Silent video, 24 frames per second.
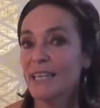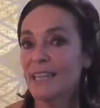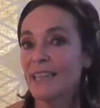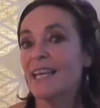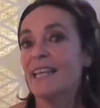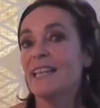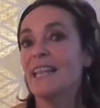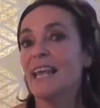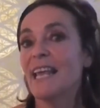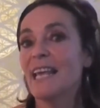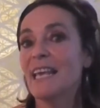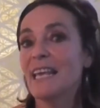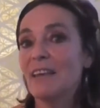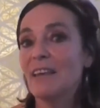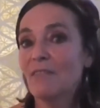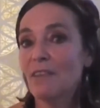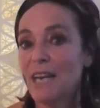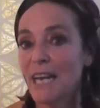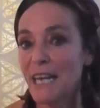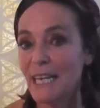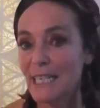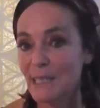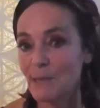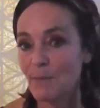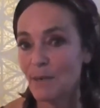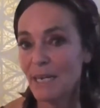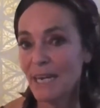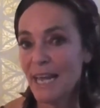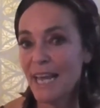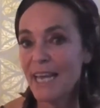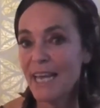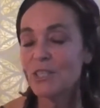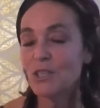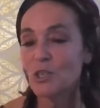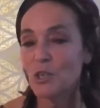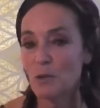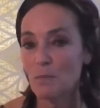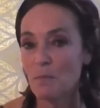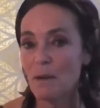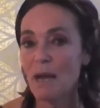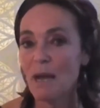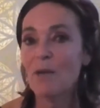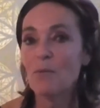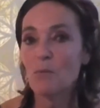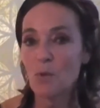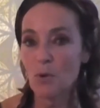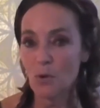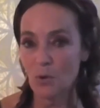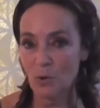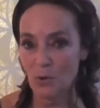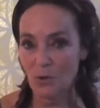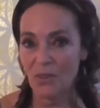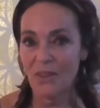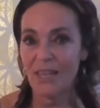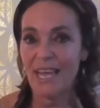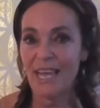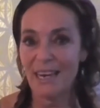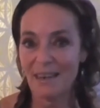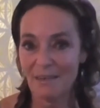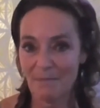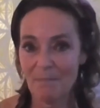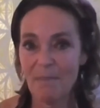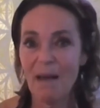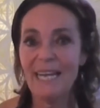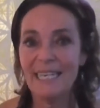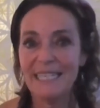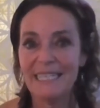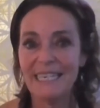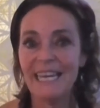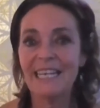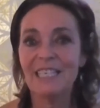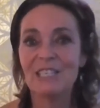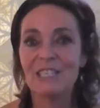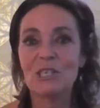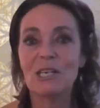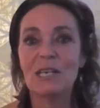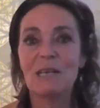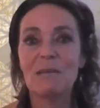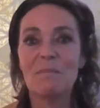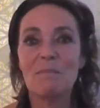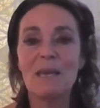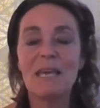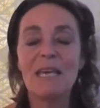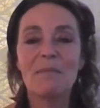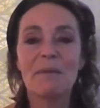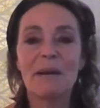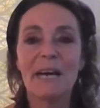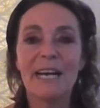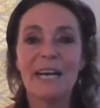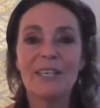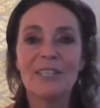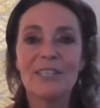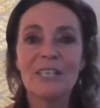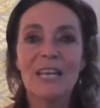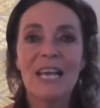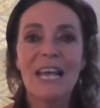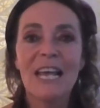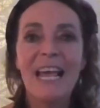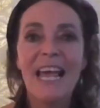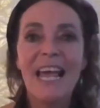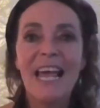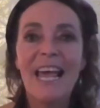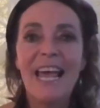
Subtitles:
and then they give an explanation about what that might actually be about.